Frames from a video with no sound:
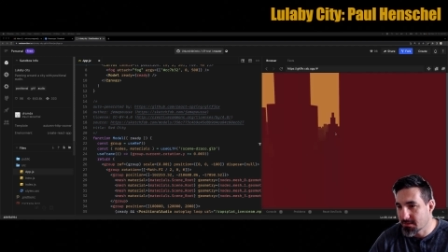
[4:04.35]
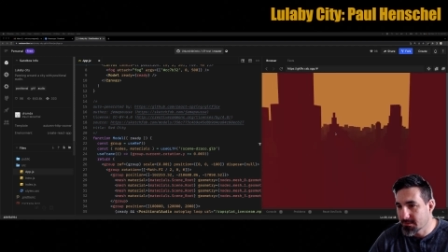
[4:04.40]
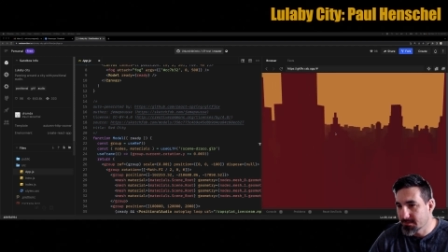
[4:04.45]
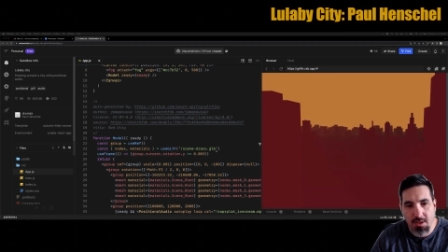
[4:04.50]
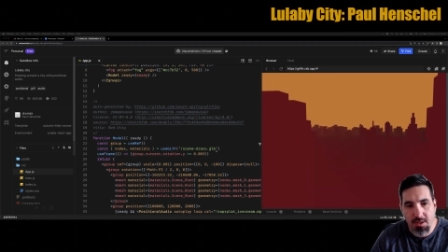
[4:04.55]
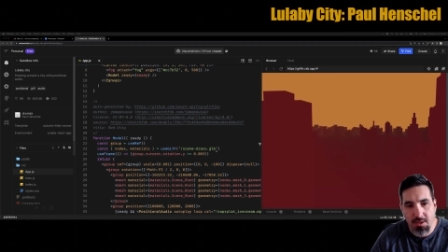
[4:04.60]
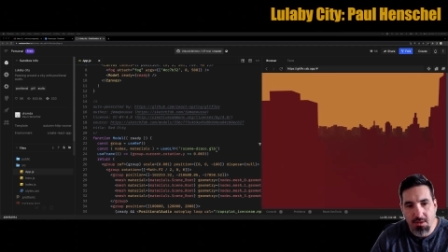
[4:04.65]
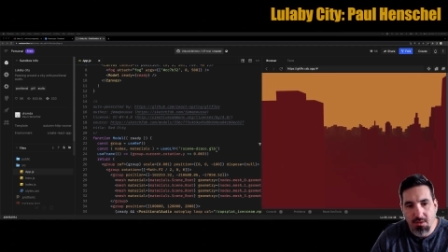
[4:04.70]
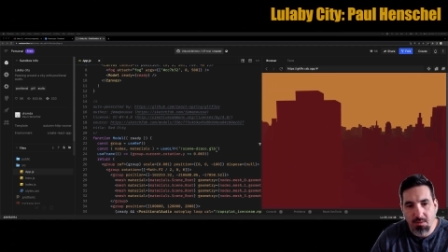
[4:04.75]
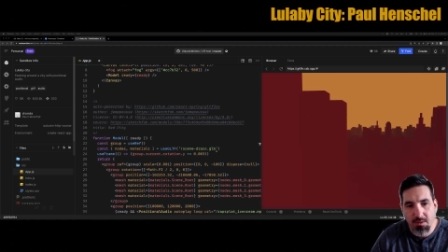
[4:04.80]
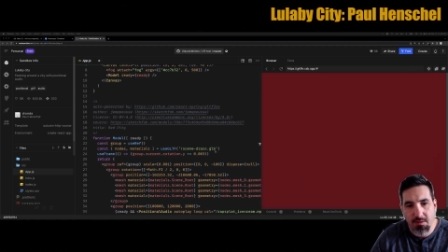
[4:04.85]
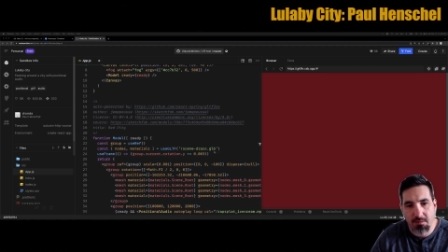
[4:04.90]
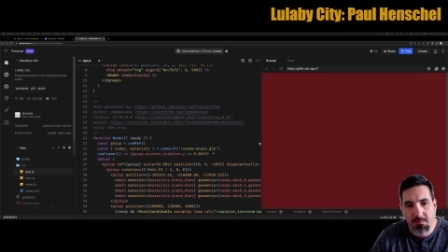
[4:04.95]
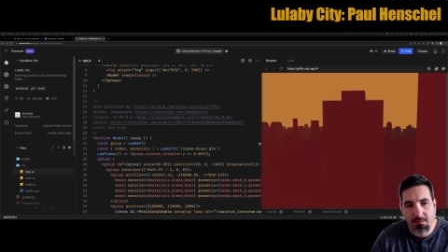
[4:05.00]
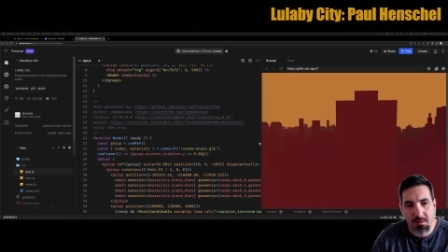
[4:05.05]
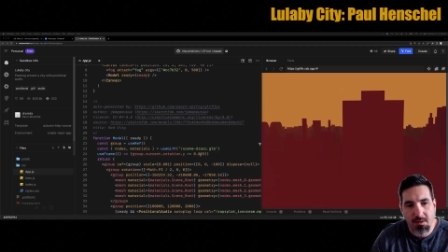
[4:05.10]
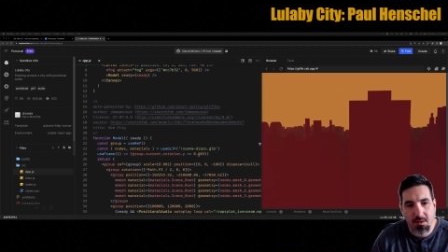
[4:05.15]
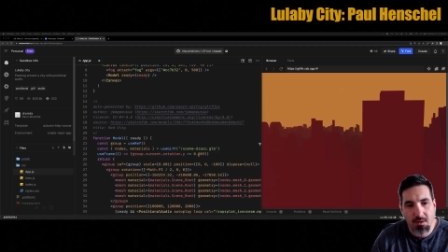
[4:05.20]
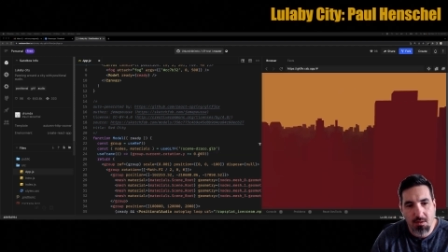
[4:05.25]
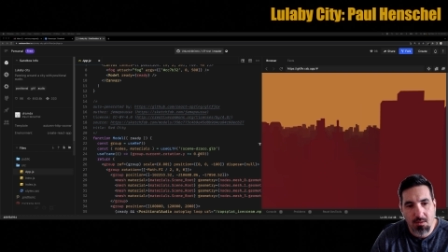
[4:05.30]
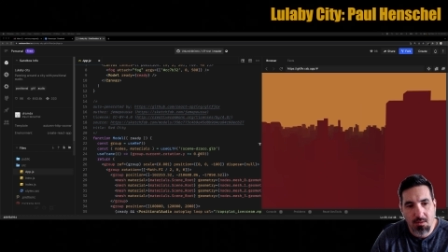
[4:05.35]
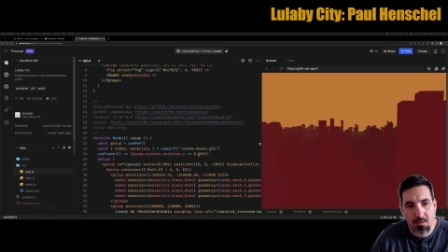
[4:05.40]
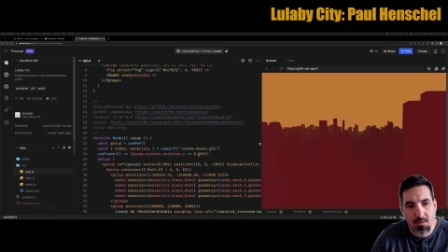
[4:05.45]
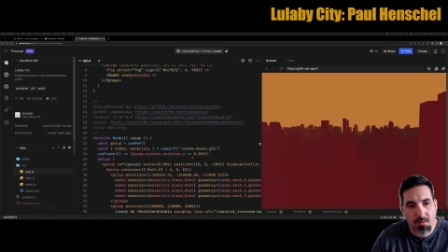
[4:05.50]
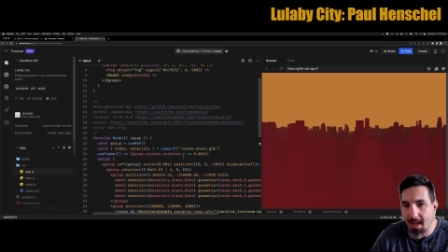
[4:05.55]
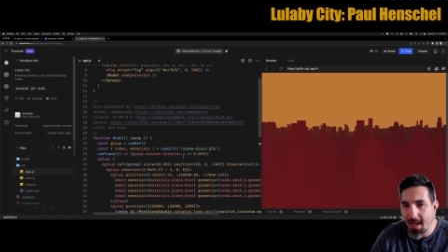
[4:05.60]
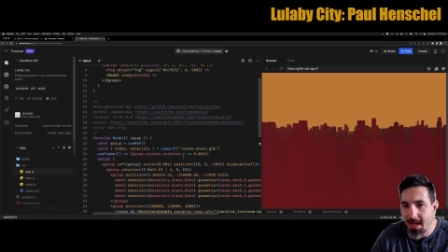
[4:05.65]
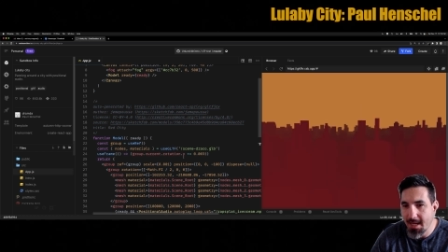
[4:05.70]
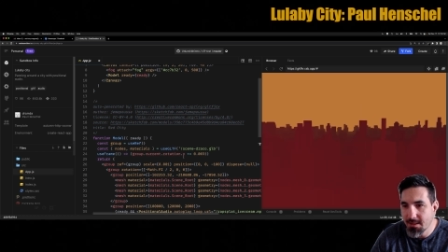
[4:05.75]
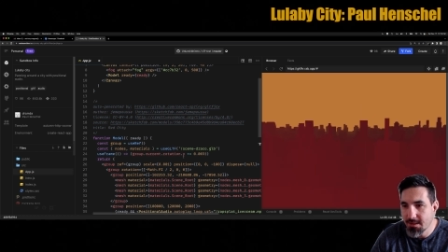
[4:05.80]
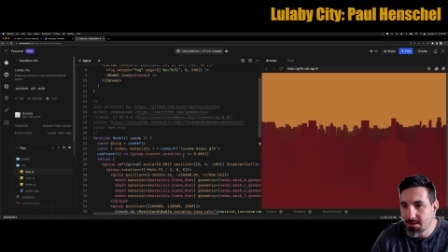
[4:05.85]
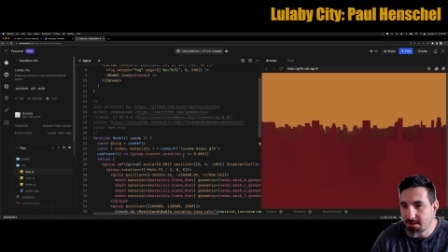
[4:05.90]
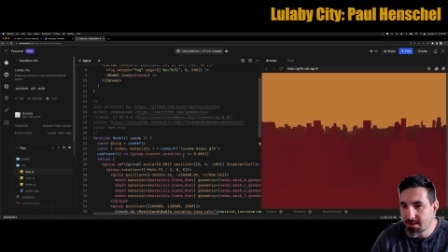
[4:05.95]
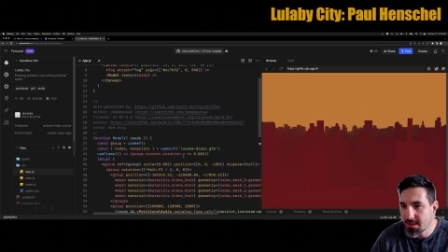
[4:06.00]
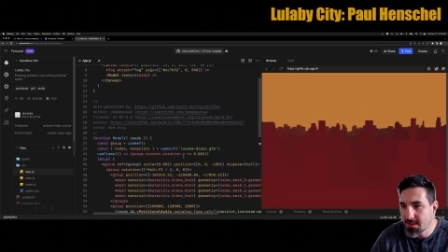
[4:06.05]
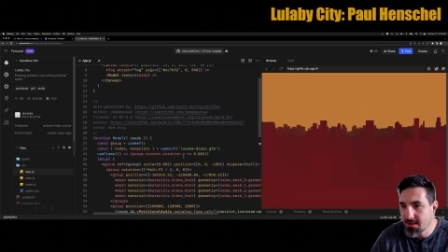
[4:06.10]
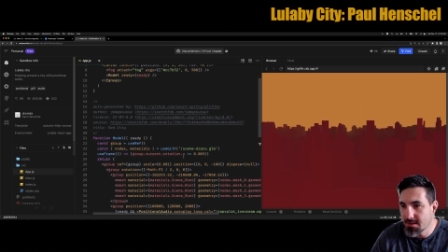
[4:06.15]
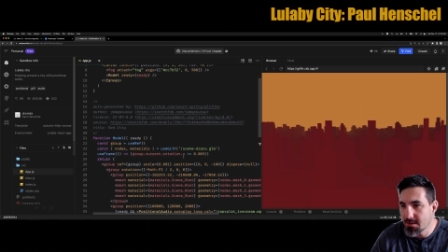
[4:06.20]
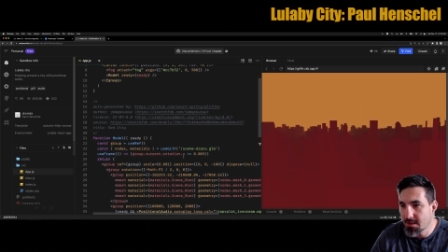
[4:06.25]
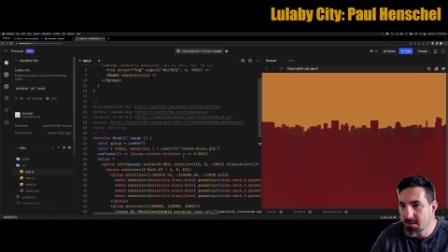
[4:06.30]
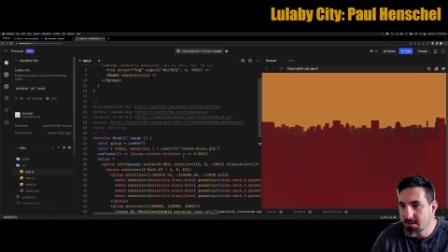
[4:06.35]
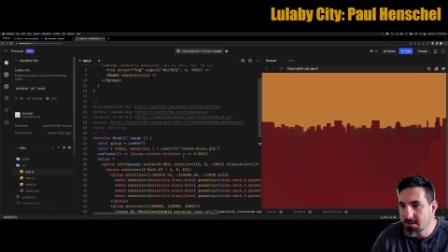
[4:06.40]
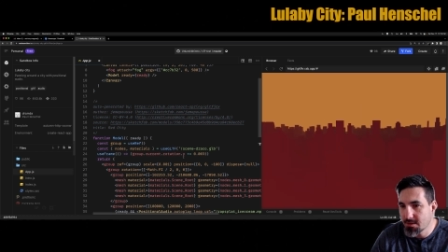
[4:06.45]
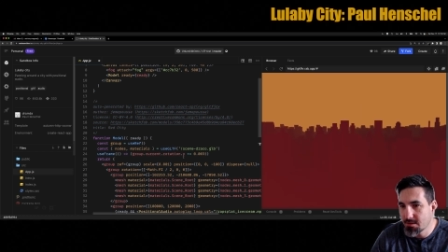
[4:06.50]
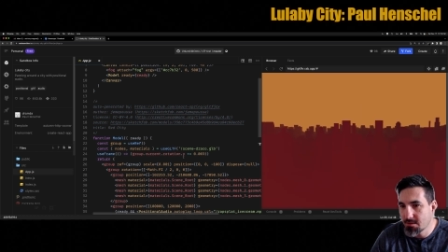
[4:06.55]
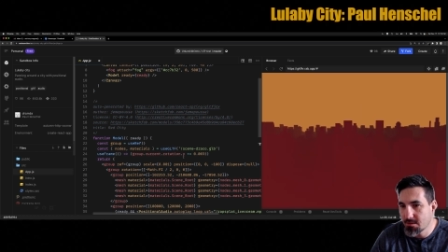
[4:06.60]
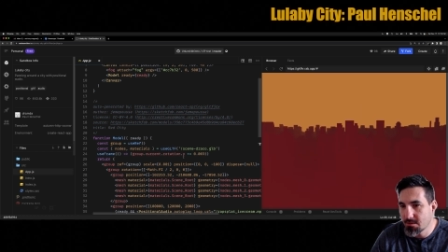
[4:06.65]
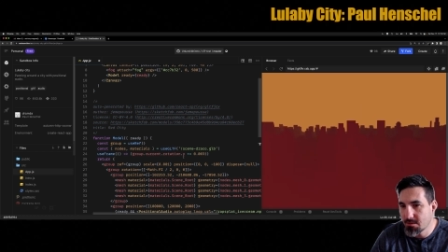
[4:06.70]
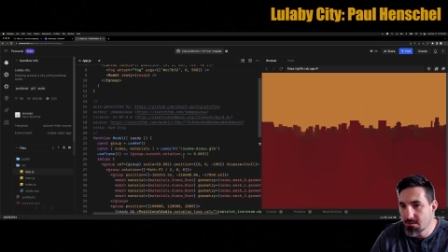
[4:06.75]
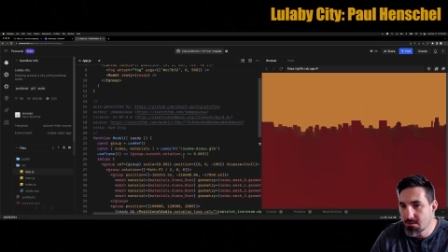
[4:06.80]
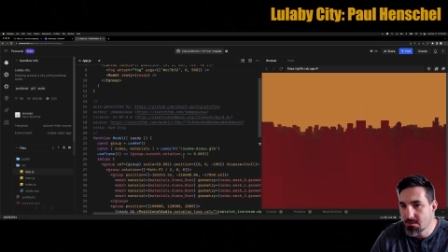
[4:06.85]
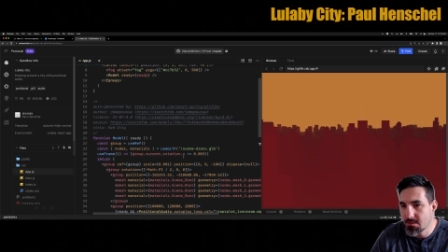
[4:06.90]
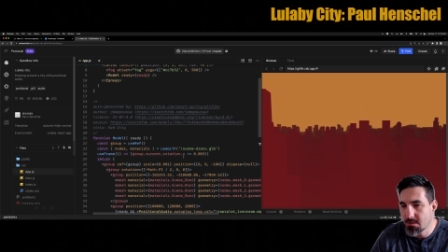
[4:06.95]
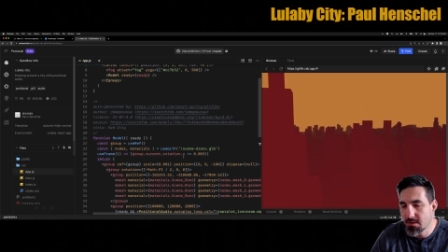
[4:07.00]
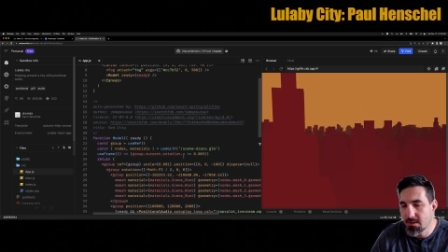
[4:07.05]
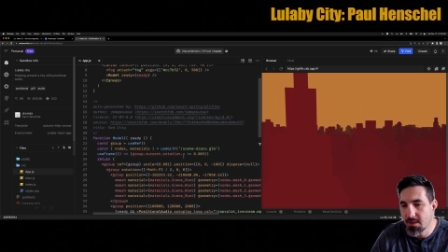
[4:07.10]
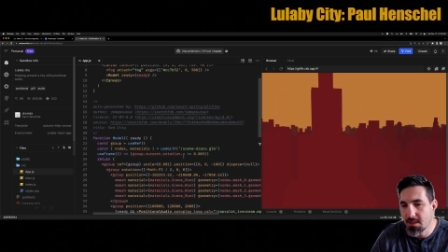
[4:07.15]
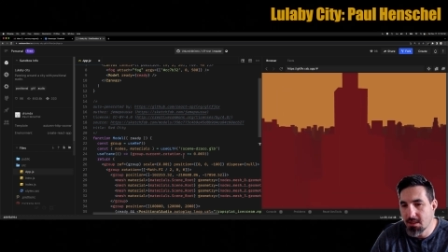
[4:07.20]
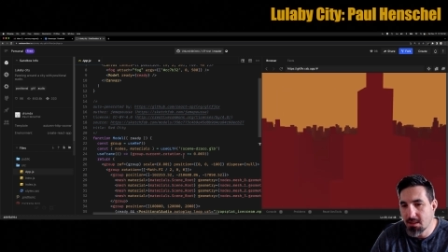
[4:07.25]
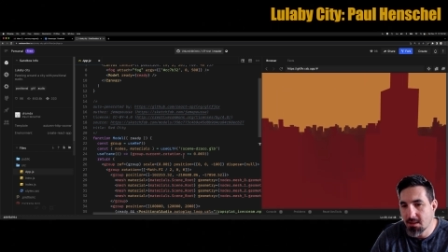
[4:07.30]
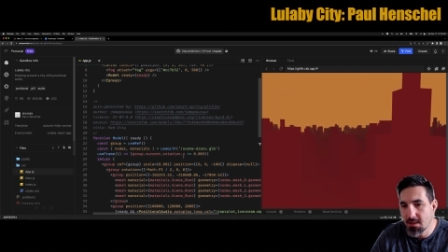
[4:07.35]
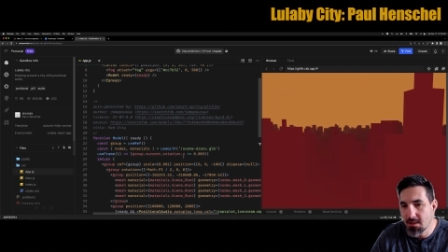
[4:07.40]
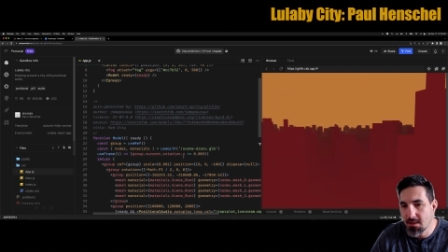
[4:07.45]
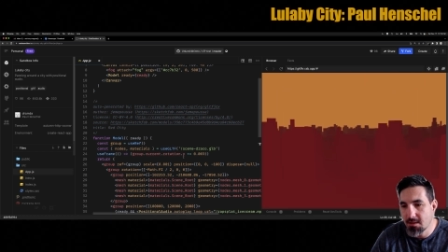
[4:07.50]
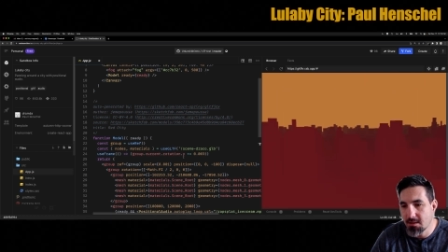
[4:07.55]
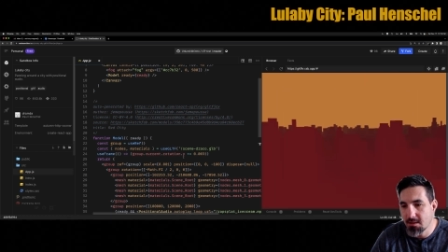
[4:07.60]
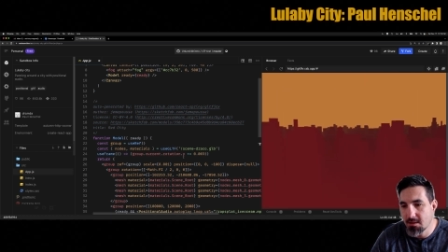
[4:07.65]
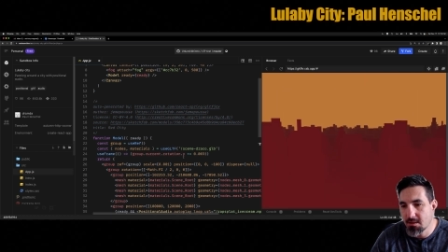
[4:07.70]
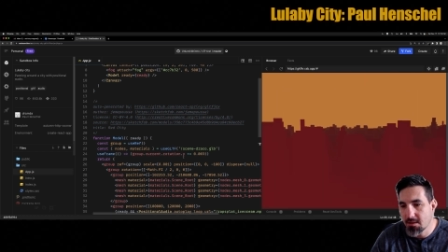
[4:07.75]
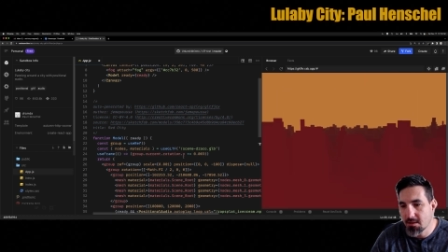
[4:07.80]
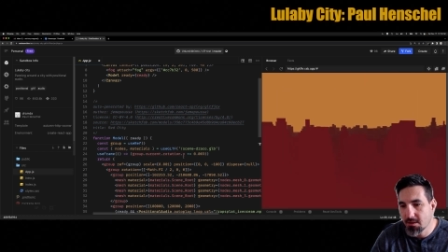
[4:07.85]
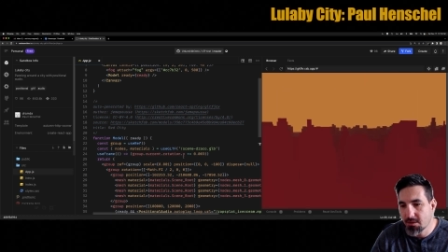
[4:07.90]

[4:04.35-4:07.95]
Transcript: Just with a few added things onto the